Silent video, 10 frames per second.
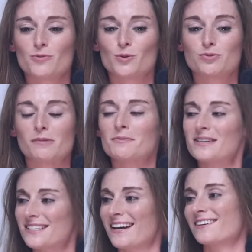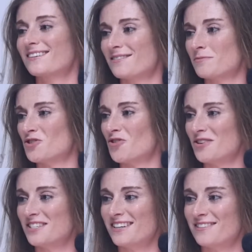will probably take the
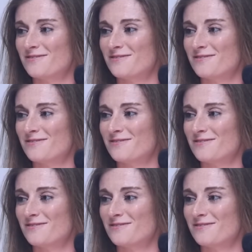majority